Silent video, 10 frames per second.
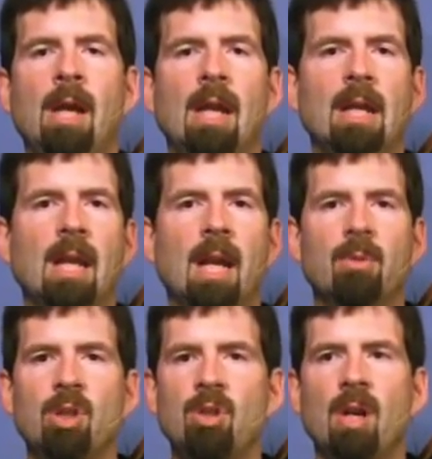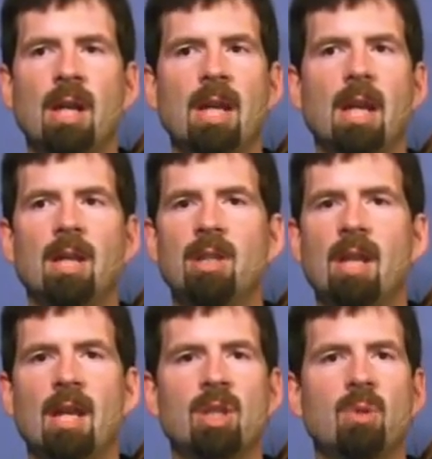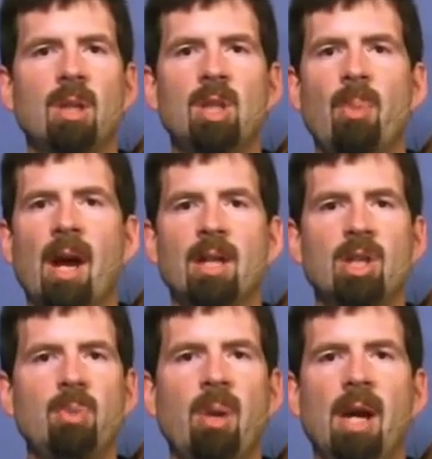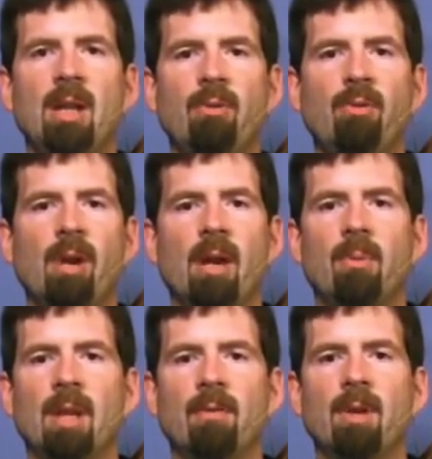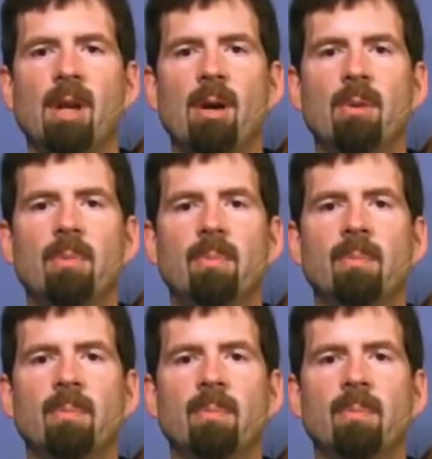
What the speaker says: And again, I'm just trying to get into that sweet spot just behind the fret with every note.